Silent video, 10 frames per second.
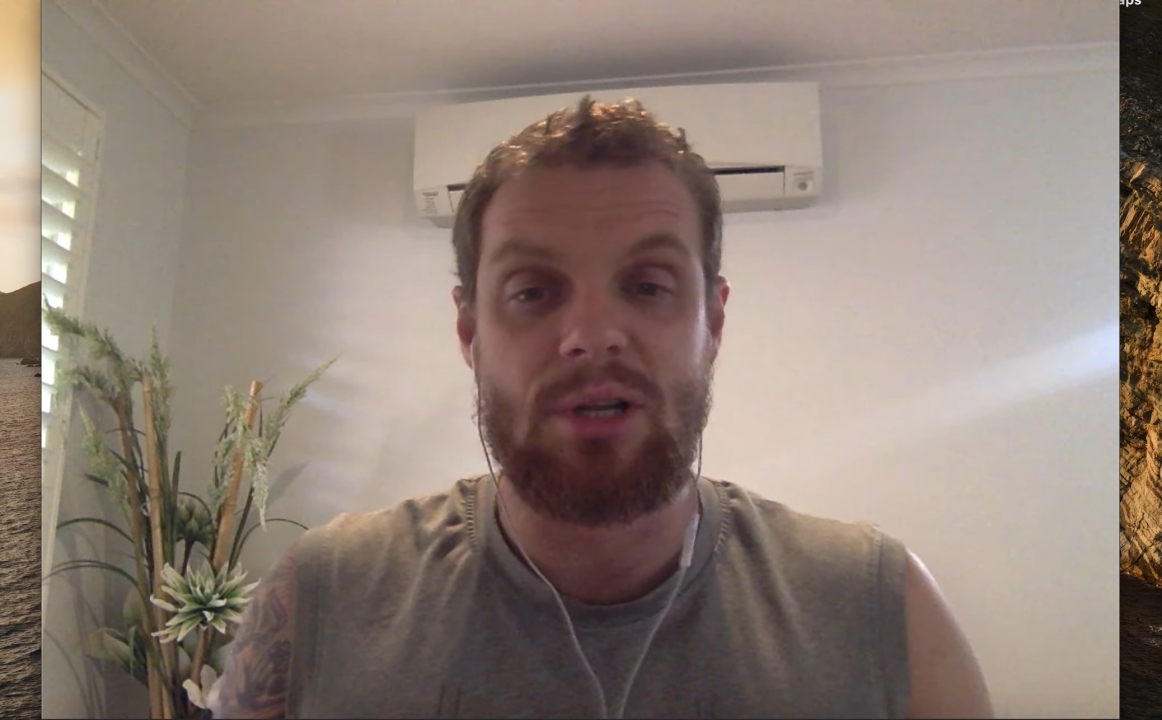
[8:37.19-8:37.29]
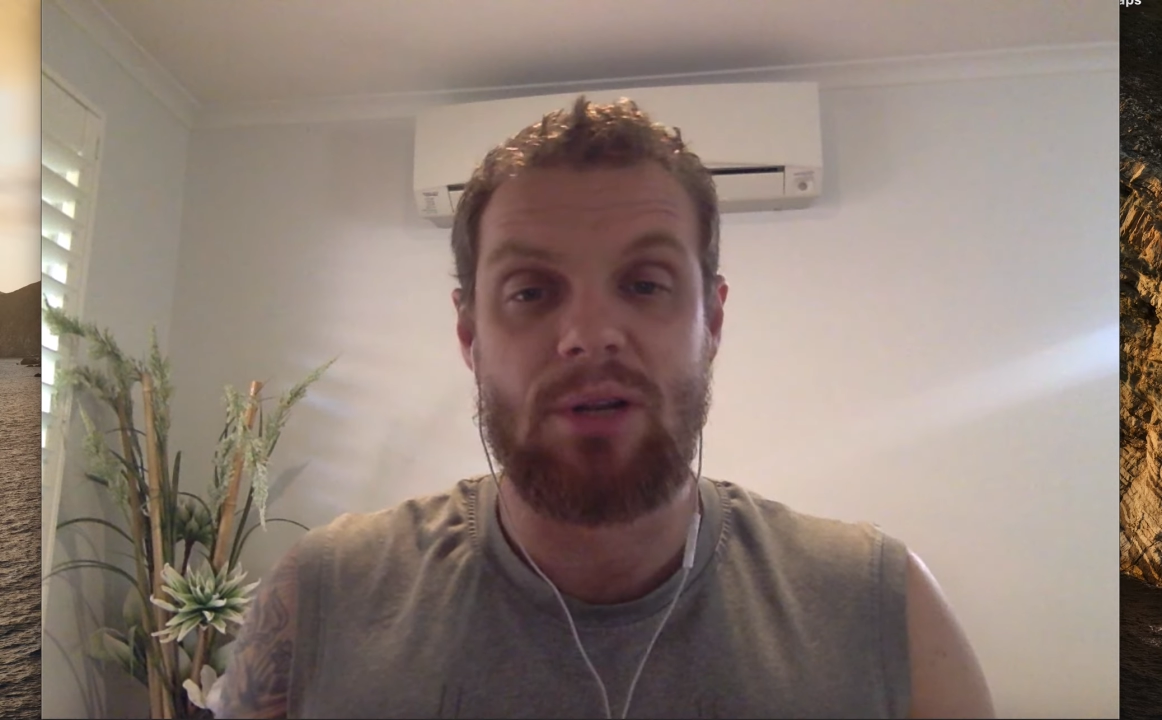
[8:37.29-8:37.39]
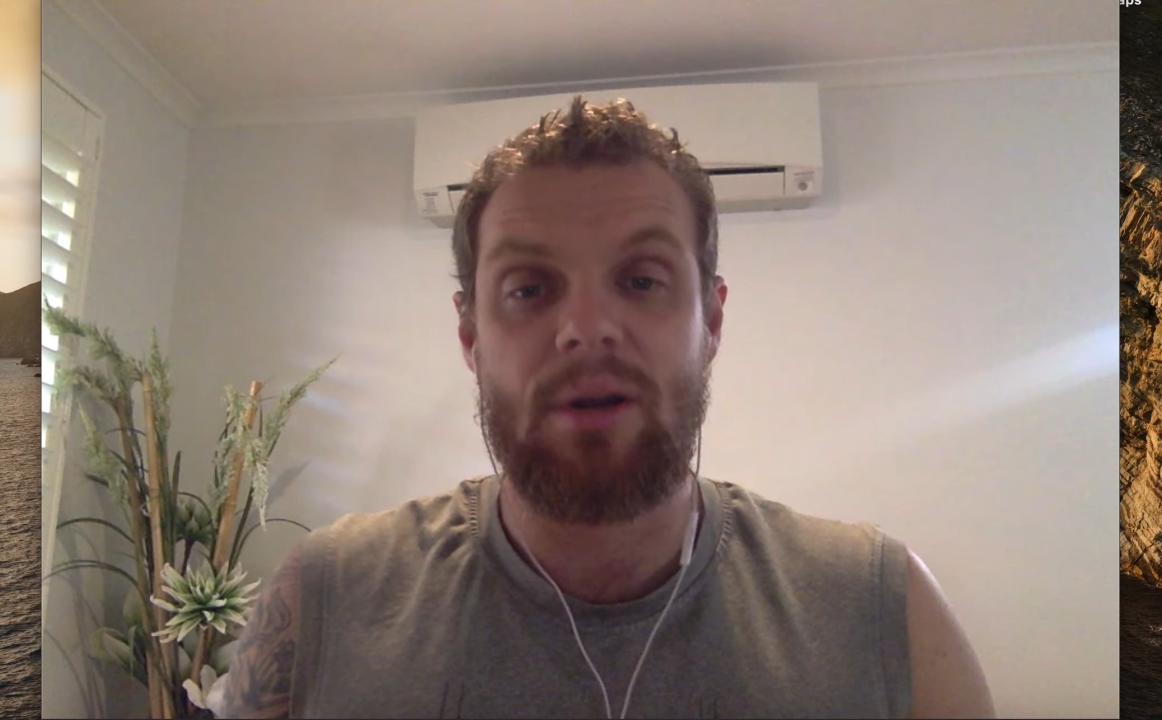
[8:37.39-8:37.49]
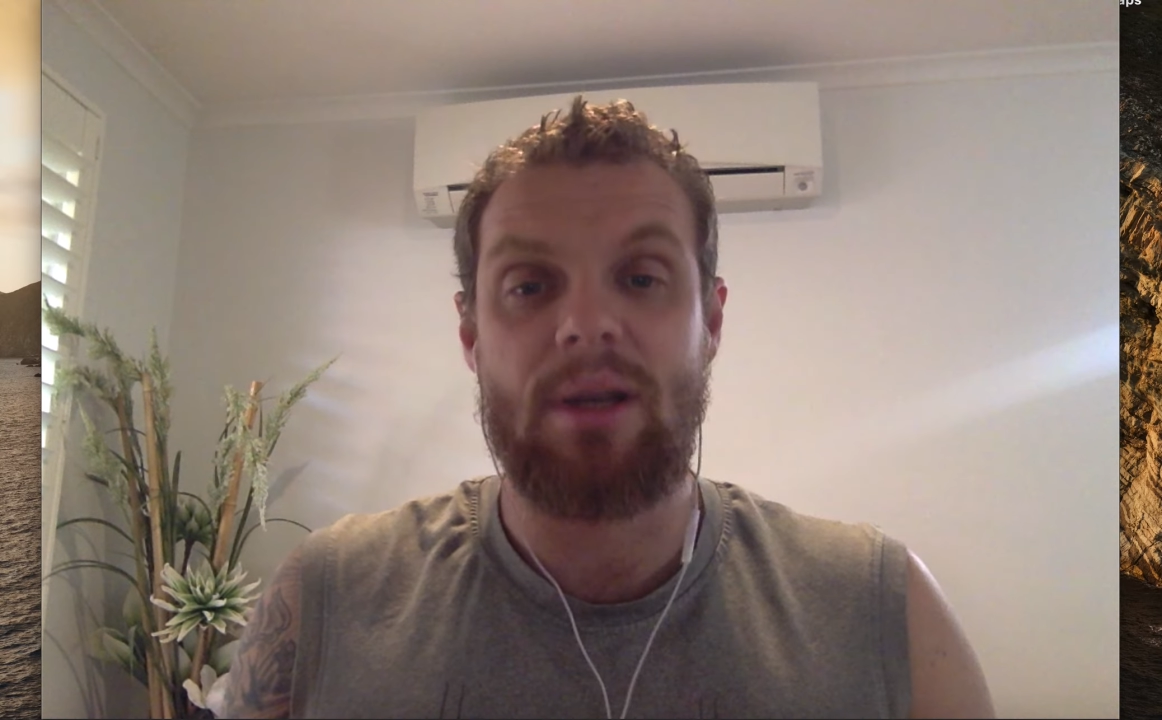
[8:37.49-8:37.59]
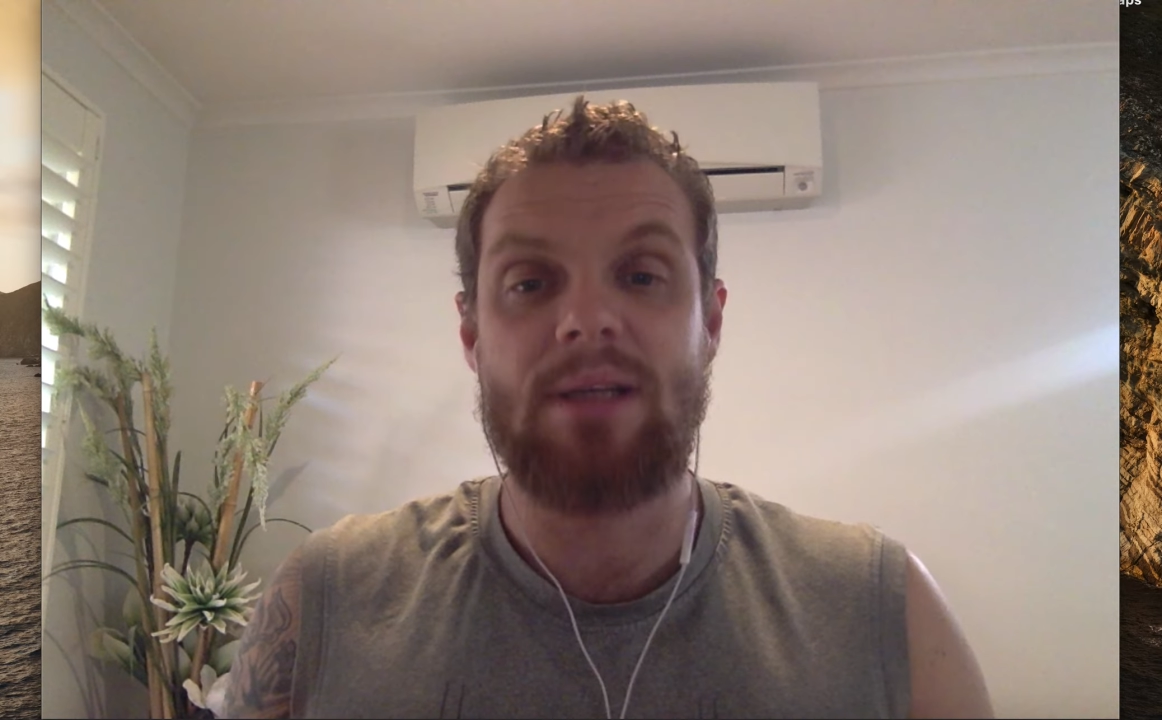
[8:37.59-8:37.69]

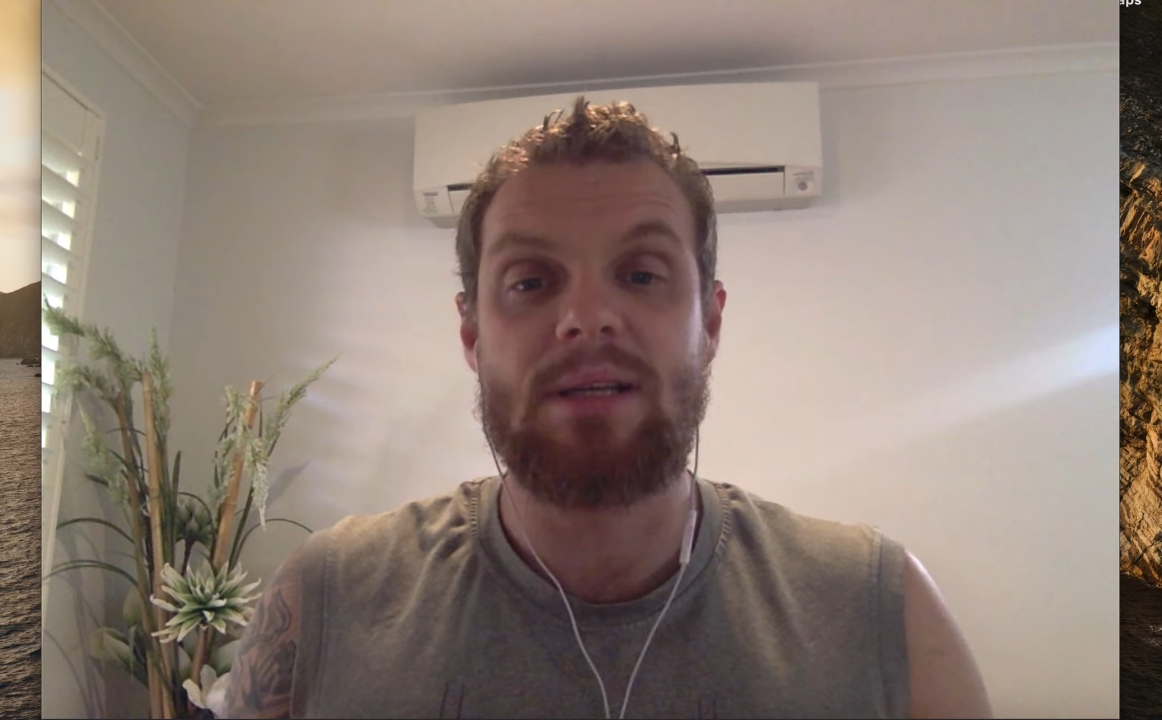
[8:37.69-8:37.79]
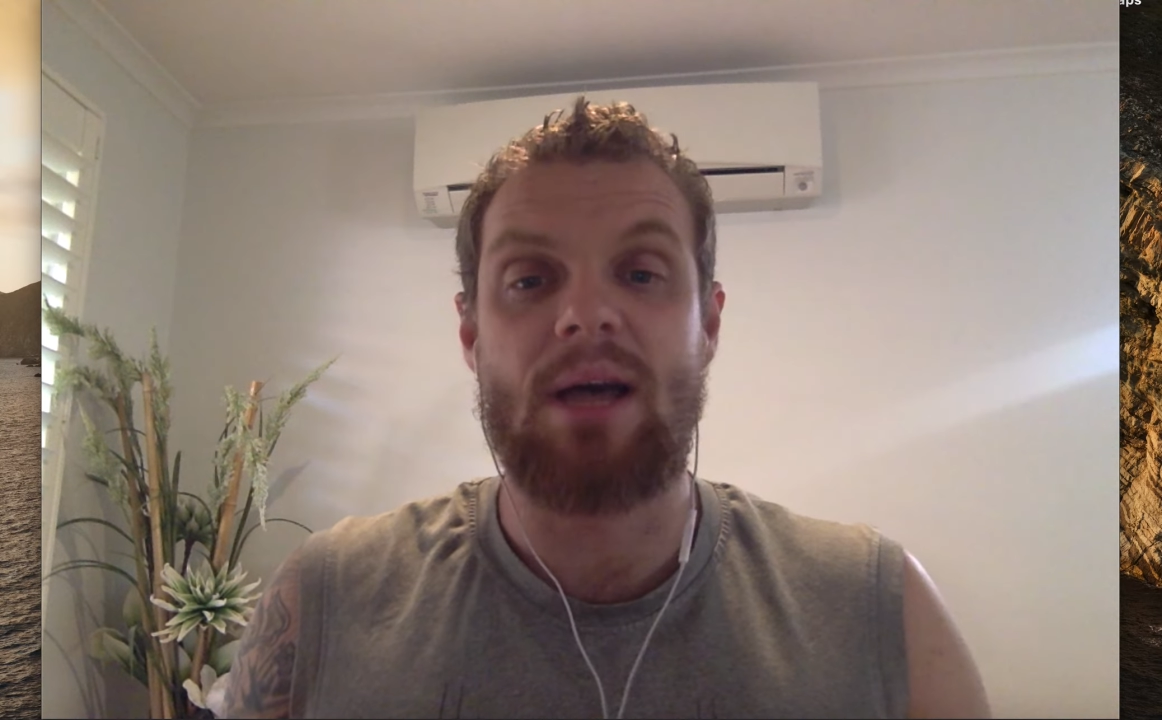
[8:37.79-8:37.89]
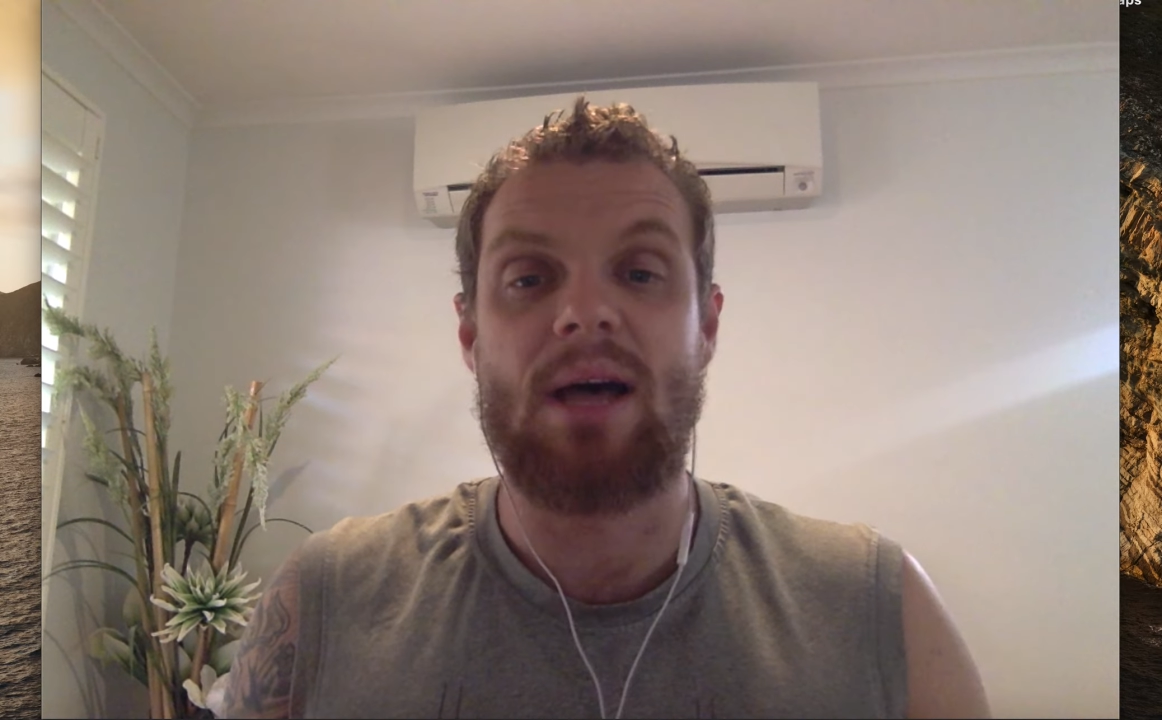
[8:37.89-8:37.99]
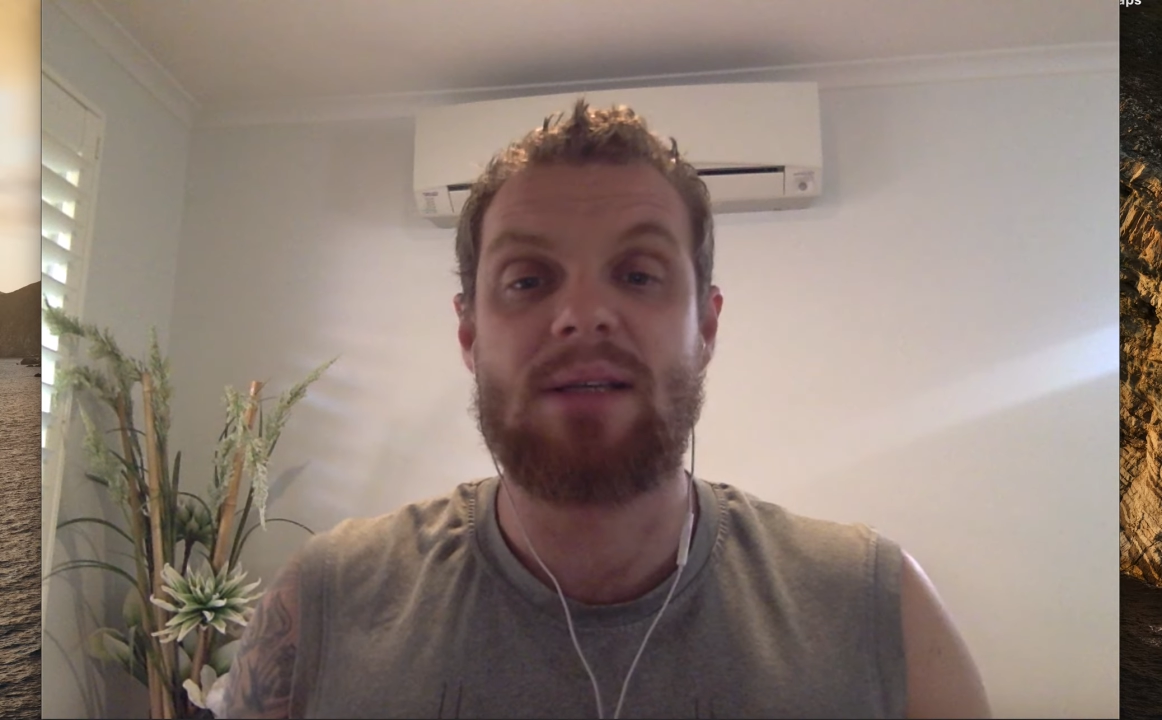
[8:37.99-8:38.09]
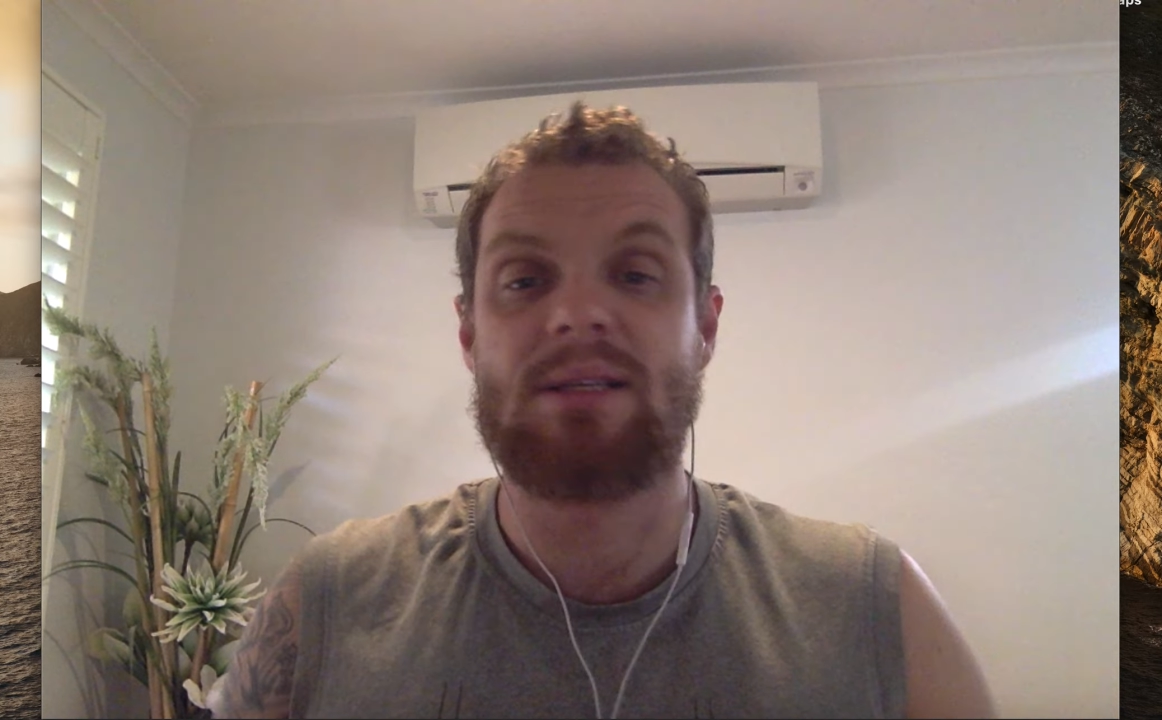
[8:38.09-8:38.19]
learning
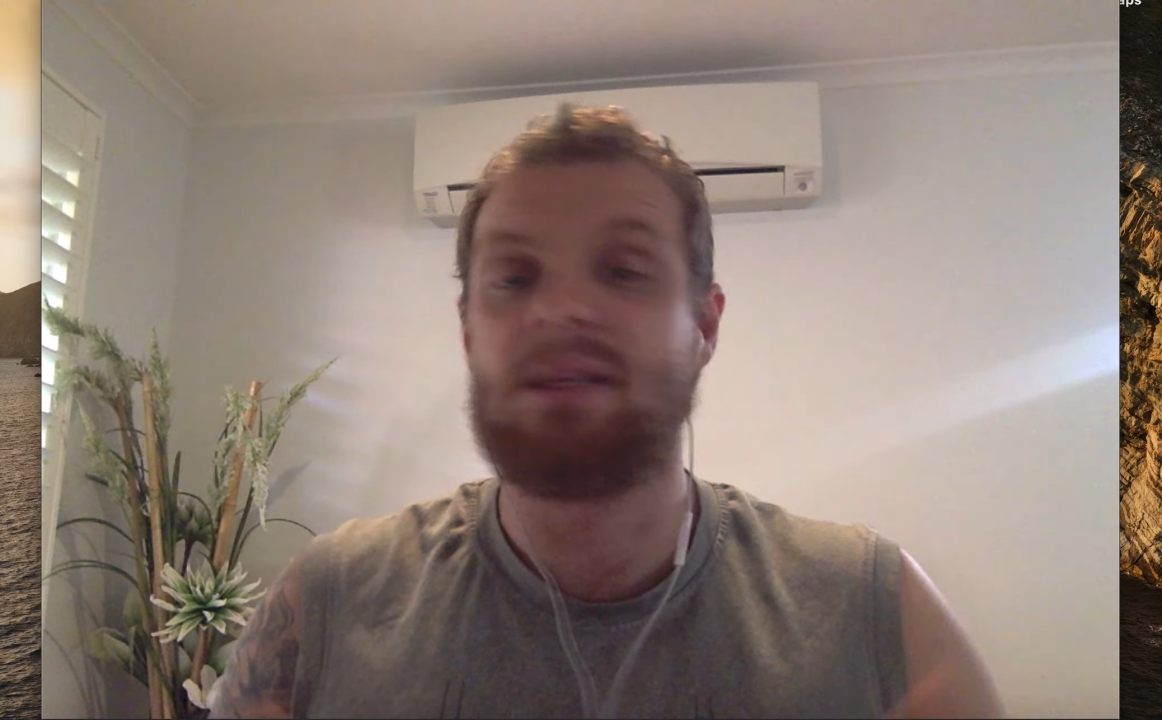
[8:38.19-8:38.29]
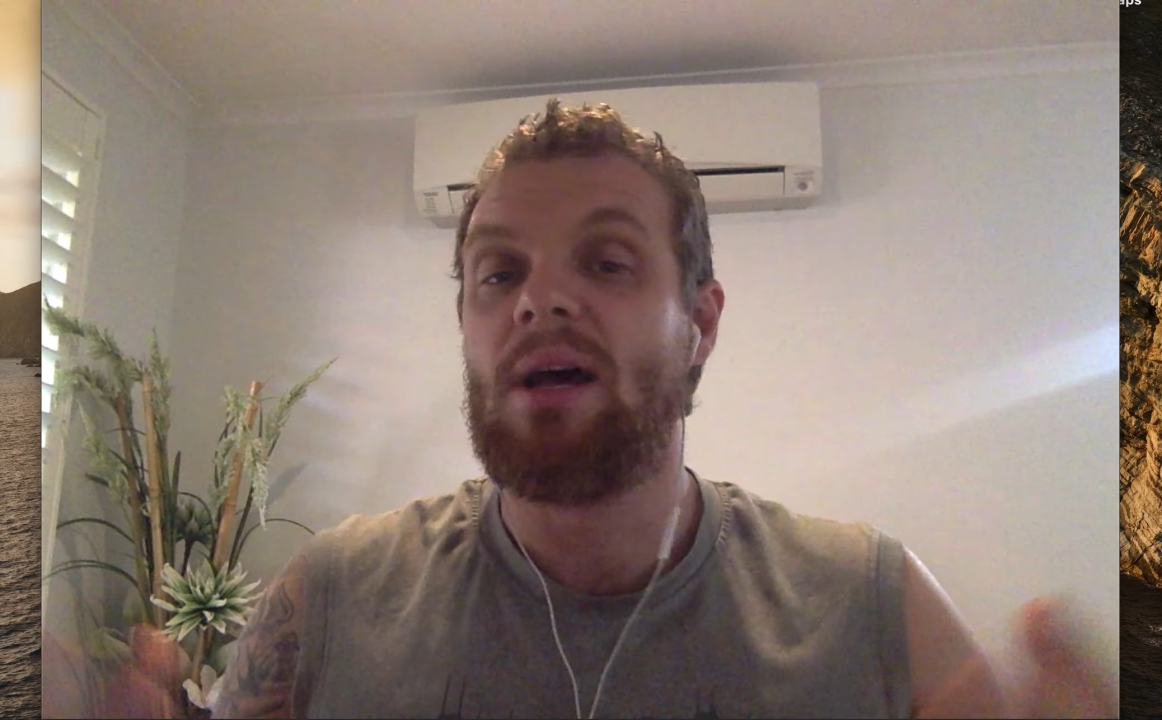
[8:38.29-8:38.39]
tasks